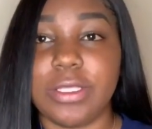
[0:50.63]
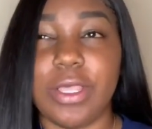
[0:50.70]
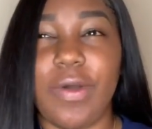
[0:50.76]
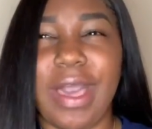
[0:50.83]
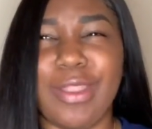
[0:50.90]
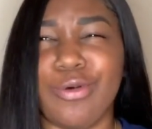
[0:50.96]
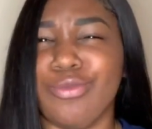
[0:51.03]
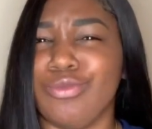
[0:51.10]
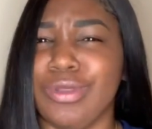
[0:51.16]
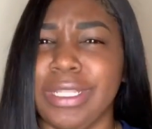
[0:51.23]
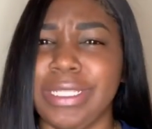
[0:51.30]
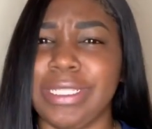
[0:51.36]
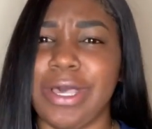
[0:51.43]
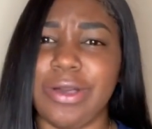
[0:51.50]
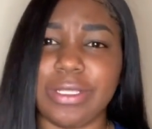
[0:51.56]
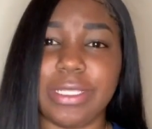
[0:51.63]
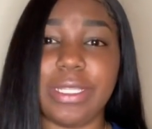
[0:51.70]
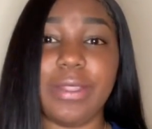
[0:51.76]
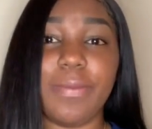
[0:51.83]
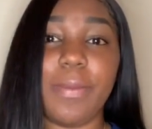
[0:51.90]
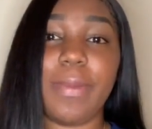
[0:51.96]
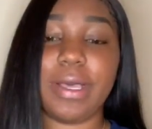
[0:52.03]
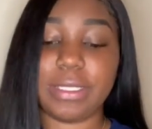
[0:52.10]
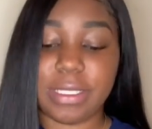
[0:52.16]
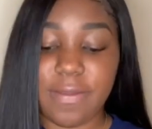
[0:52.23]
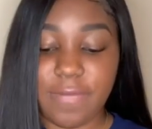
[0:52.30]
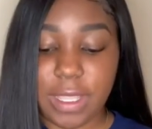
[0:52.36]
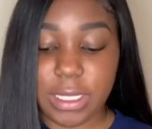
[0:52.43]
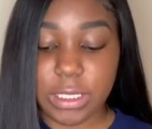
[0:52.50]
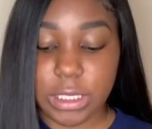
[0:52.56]
So I don't really talk to them about
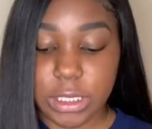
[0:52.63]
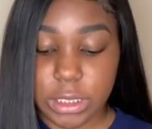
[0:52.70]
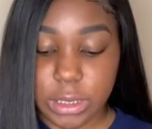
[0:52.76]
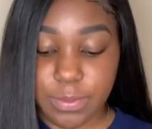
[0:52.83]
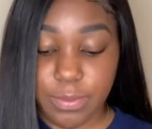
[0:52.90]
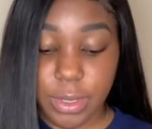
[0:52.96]
stuff like this.